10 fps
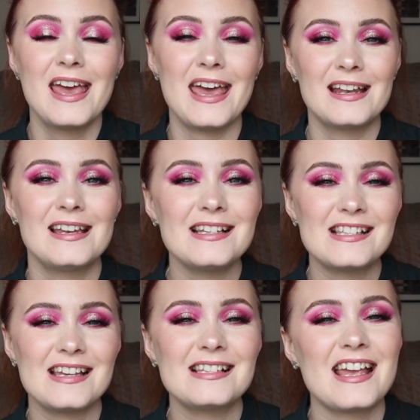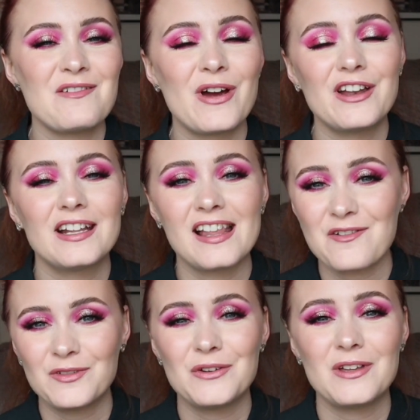and this is a project that
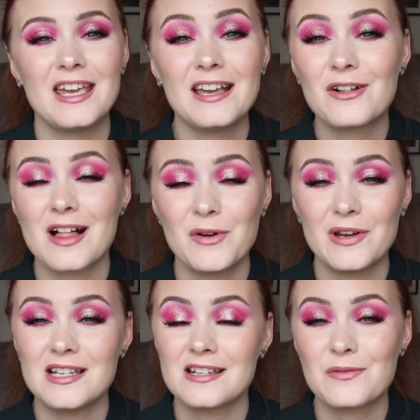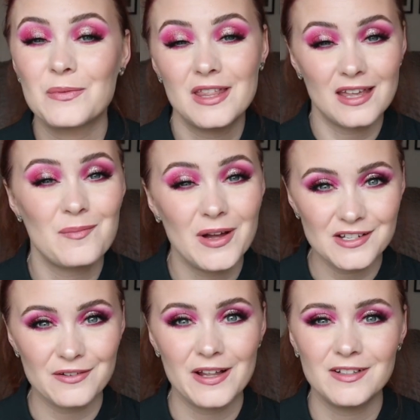I'm doing in collaboration with a
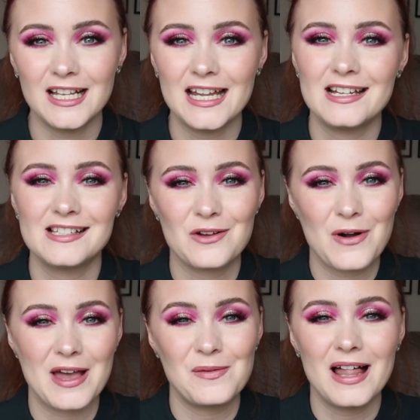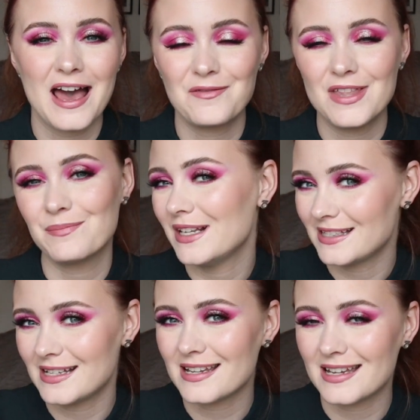bunch of lovely ladies, so I will have them
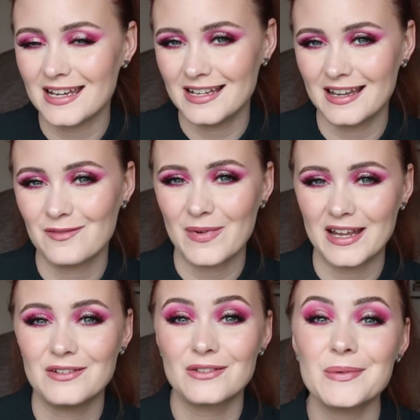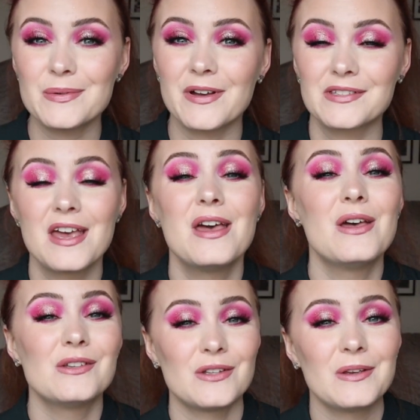listed in my description box
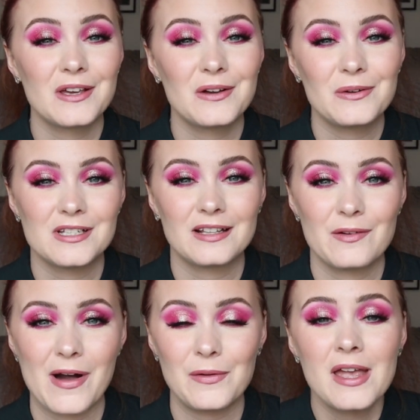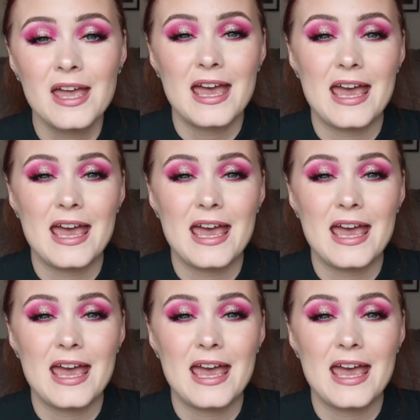so you can go and check them out.